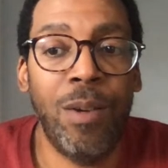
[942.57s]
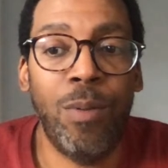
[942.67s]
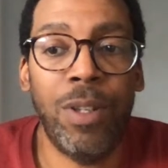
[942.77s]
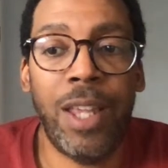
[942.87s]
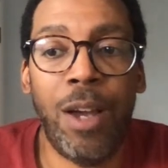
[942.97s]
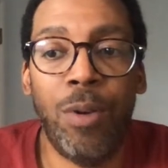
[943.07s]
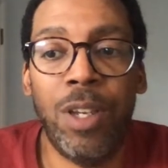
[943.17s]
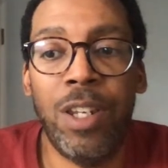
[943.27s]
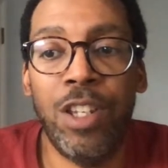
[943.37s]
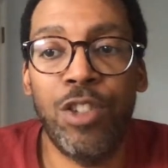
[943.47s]
without
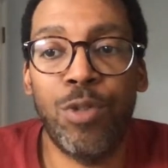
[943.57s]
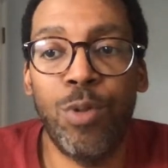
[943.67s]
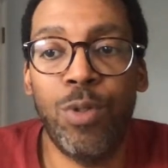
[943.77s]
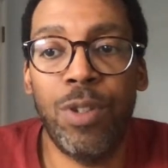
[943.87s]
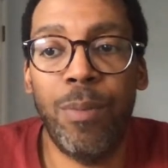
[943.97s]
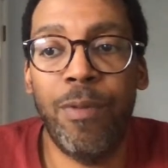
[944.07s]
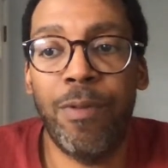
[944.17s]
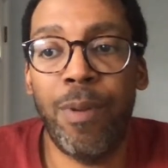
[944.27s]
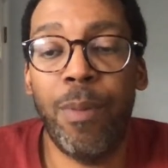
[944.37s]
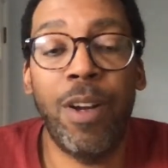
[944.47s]
any intrusion
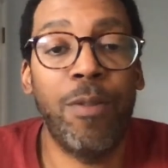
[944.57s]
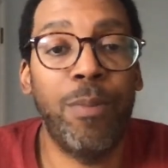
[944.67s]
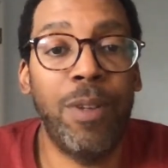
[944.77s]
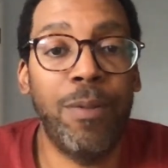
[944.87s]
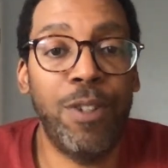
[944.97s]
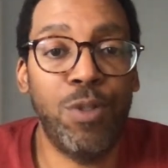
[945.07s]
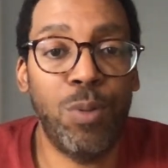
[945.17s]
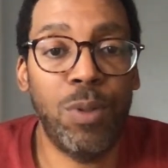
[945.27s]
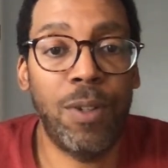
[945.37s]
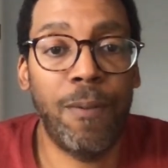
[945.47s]
from government
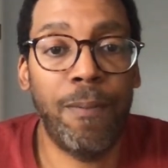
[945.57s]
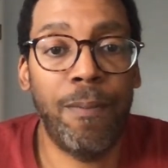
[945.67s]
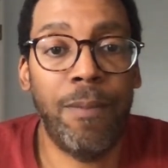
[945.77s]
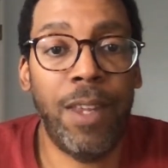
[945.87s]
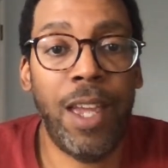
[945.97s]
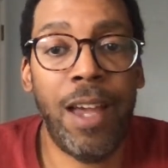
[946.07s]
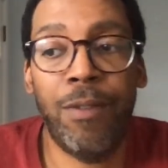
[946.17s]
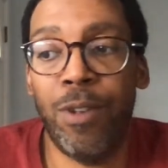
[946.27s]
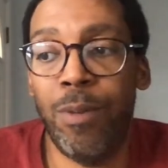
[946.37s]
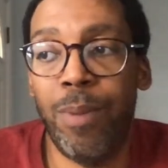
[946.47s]
officials. They
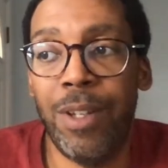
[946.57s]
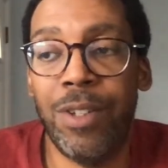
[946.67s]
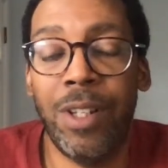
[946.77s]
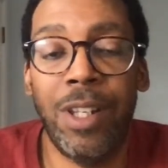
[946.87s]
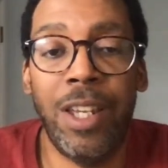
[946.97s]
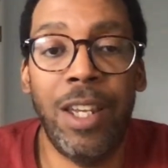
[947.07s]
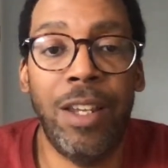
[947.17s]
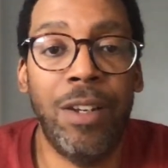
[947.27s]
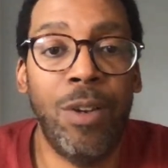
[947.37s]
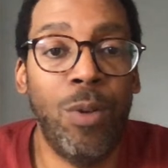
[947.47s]
have to
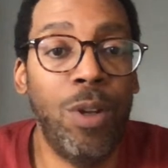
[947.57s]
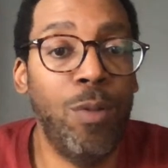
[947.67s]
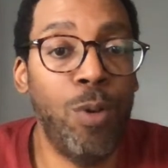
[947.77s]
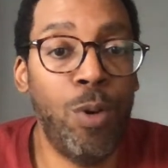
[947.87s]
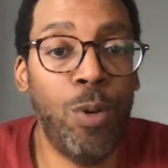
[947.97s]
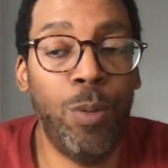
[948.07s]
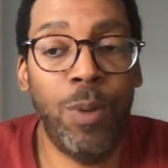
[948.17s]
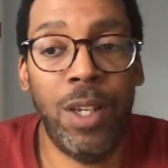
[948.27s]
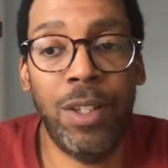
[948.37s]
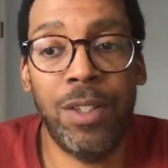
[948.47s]
basically know their
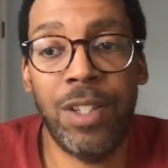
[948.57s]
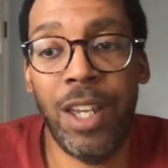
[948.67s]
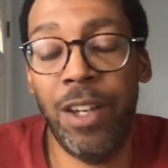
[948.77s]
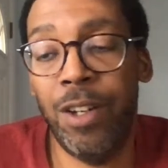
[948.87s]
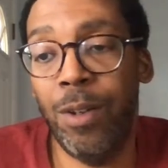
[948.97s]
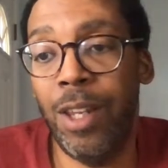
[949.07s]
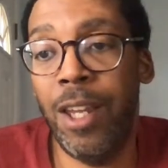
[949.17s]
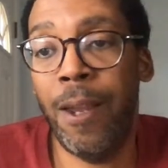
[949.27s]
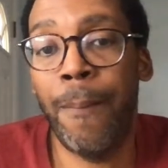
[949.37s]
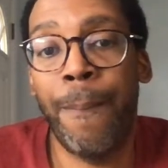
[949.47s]
role and stay in their
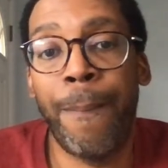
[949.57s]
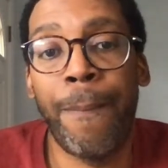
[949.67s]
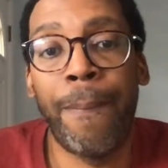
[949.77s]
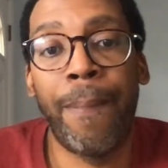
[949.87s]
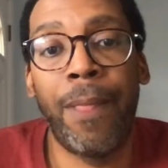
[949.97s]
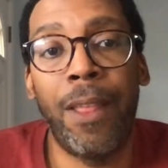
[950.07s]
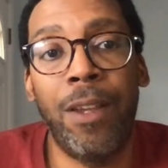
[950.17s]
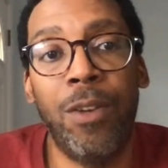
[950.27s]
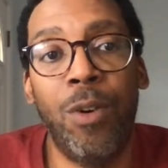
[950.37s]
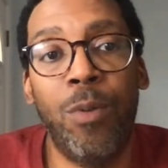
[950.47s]
lane.
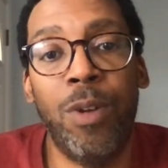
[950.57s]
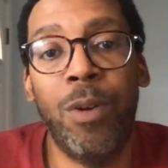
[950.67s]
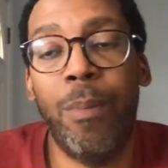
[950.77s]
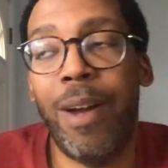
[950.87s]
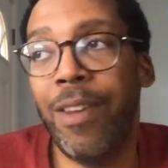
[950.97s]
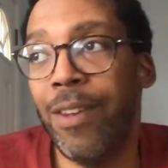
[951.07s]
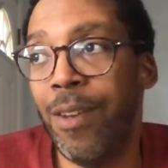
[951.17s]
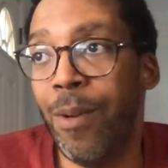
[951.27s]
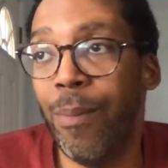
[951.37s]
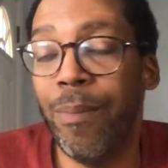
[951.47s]
If we don't bother
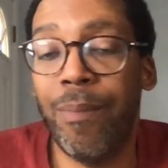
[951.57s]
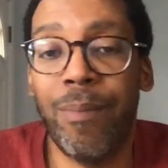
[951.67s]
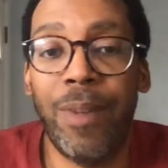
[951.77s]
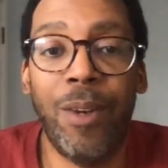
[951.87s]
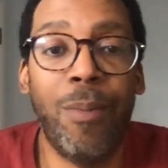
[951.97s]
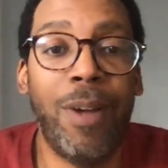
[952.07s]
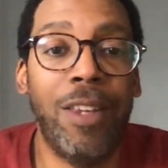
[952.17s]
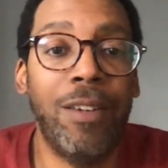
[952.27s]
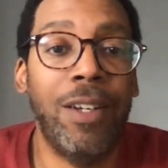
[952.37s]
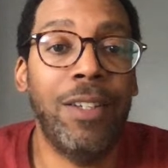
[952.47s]
them, they don't
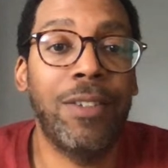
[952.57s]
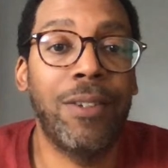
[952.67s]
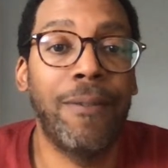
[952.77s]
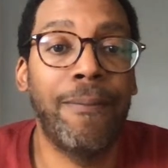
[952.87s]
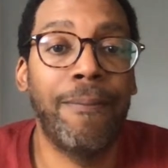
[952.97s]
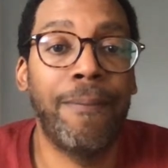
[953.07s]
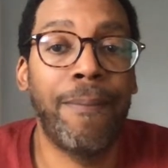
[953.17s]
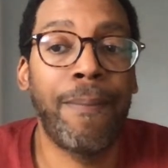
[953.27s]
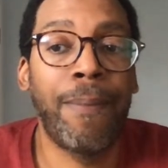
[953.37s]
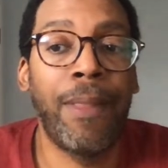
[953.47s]
bother us.
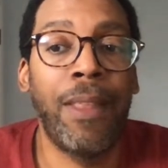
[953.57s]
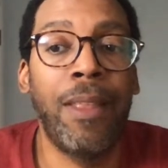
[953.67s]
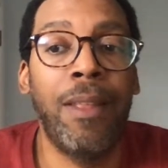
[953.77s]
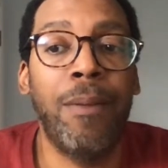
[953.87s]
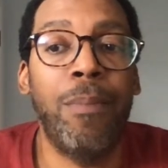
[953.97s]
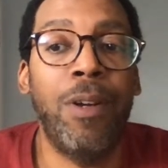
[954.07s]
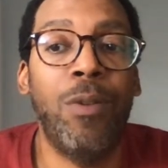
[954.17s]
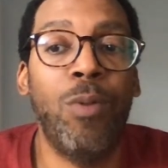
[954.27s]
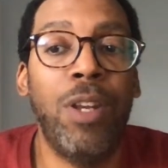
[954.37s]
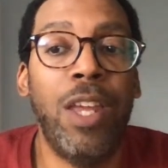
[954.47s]
But
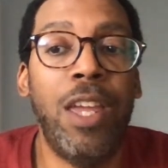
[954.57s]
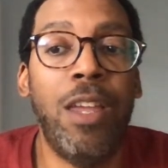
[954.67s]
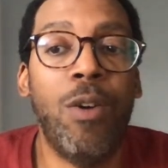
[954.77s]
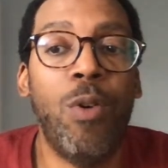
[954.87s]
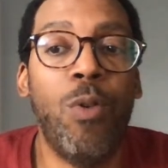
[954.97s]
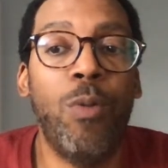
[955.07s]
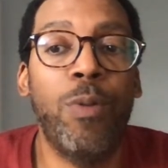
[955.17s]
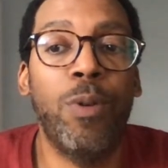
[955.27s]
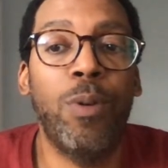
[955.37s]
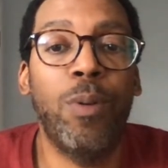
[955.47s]
when they
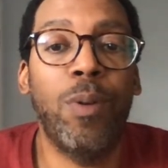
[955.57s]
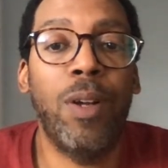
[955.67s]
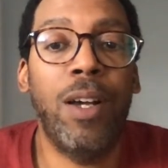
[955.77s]
over